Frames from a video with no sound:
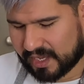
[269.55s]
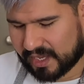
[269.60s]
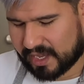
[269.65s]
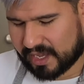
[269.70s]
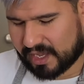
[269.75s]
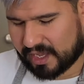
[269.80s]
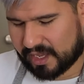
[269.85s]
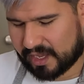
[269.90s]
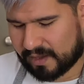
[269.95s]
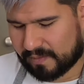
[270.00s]

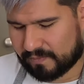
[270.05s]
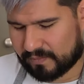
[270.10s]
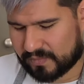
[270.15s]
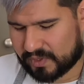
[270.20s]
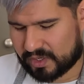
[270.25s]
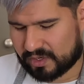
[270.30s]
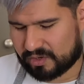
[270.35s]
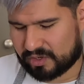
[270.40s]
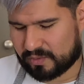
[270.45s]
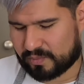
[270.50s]

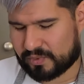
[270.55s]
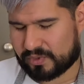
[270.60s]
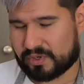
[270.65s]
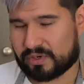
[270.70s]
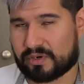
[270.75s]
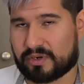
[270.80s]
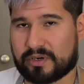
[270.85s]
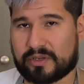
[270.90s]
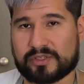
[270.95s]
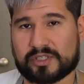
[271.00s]
You know, you put
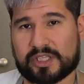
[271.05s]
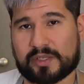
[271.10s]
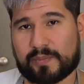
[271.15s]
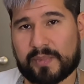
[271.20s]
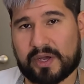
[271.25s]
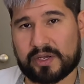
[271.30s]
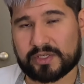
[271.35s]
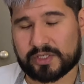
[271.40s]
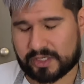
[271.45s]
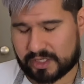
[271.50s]
your onions at the
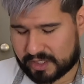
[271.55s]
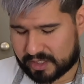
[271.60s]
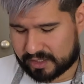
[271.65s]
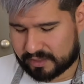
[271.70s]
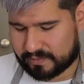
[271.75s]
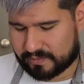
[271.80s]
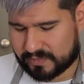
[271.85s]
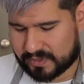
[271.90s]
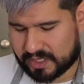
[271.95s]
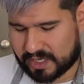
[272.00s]

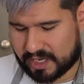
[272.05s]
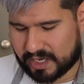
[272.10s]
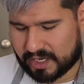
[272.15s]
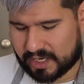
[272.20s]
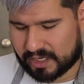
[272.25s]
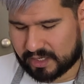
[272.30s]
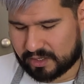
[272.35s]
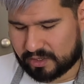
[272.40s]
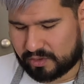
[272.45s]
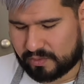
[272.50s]
bottom,
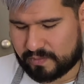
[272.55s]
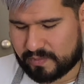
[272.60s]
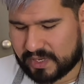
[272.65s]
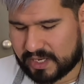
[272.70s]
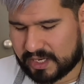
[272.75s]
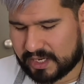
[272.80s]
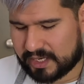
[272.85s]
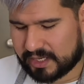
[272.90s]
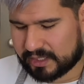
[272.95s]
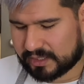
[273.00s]
then your
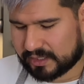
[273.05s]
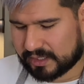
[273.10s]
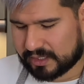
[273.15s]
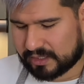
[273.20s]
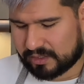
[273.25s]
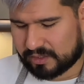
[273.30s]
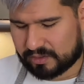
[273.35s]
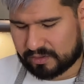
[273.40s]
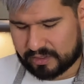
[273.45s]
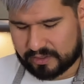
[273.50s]
meat
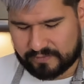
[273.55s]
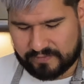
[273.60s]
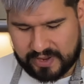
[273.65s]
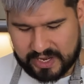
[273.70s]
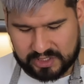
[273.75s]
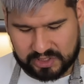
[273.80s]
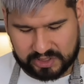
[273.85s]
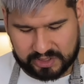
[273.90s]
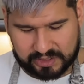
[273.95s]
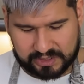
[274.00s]
and your other
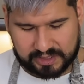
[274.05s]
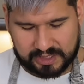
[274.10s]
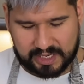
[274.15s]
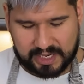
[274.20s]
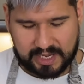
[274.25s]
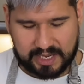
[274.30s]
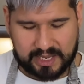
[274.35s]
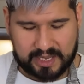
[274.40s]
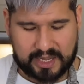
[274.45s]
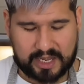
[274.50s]
veggies,
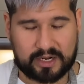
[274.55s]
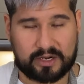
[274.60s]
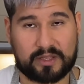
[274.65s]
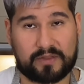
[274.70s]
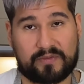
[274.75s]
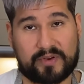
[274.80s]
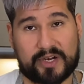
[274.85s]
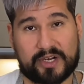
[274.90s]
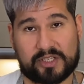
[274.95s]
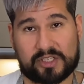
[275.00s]
and at the
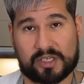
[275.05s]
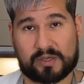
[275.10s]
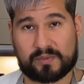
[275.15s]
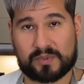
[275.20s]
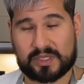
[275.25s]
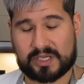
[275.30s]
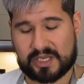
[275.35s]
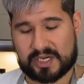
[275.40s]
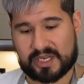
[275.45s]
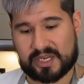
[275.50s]
very top
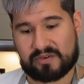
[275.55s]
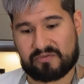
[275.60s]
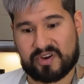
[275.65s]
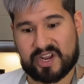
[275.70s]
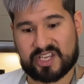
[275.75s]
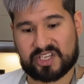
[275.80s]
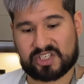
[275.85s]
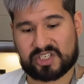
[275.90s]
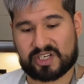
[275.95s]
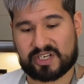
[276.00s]
you kind of
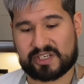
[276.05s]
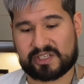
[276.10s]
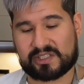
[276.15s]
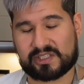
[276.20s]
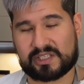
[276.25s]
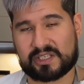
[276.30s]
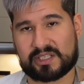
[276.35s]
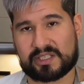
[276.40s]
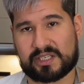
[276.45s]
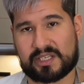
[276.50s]
arrange
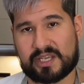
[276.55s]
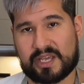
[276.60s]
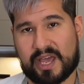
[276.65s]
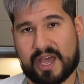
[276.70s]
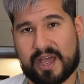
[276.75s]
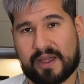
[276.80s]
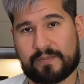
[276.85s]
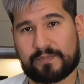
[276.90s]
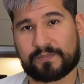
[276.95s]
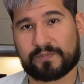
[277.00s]
nicely
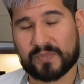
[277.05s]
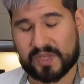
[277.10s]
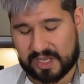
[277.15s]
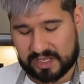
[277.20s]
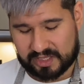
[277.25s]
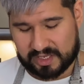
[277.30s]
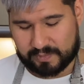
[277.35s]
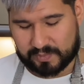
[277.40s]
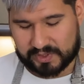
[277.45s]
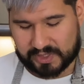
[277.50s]
the
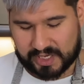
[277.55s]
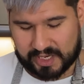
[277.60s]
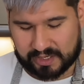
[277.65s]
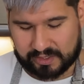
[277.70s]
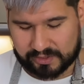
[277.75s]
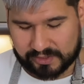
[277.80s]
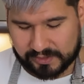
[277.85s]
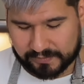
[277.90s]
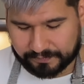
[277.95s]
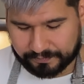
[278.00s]

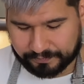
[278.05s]
potatoes.